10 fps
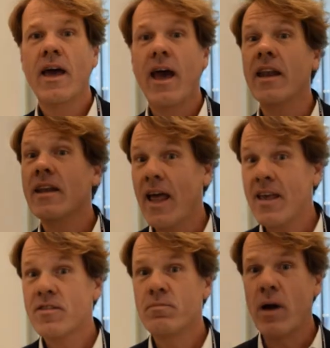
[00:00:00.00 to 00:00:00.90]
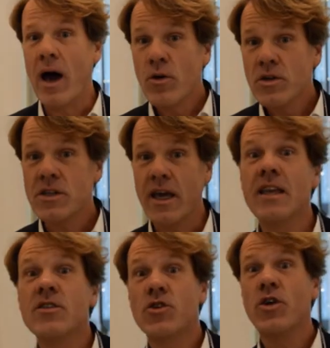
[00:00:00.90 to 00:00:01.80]
and less bound
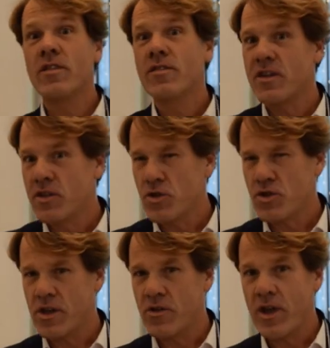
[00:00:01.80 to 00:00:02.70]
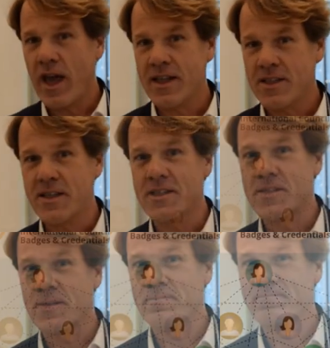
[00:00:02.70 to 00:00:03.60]
into institutional realities.